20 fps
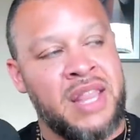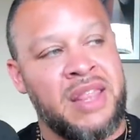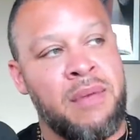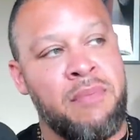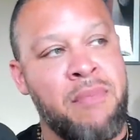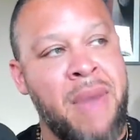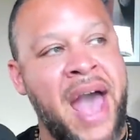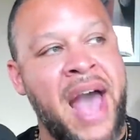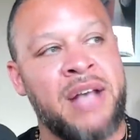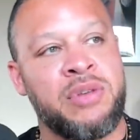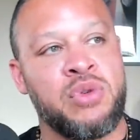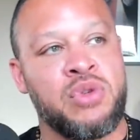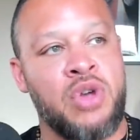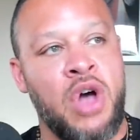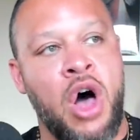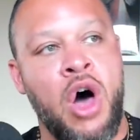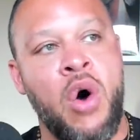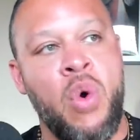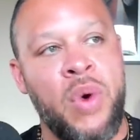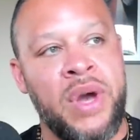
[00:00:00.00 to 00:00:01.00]
the Mass was
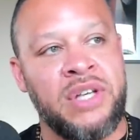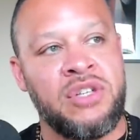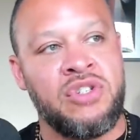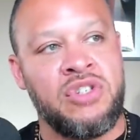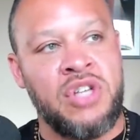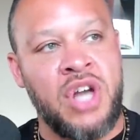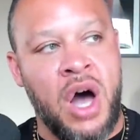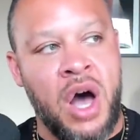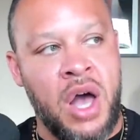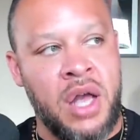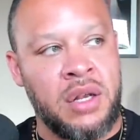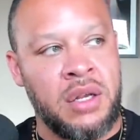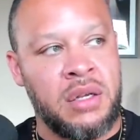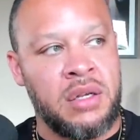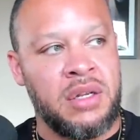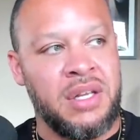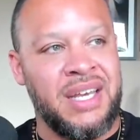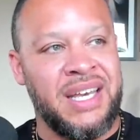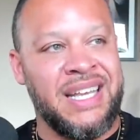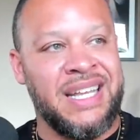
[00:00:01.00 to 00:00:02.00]
always done
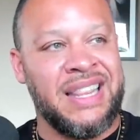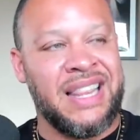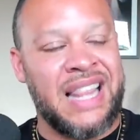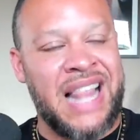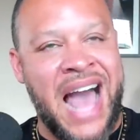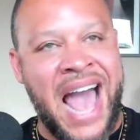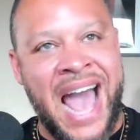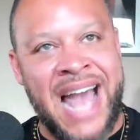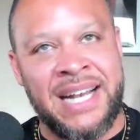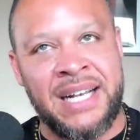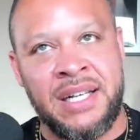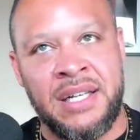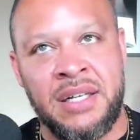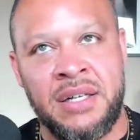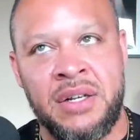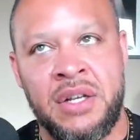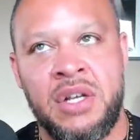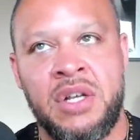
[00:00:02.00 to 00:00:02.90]
in Latin,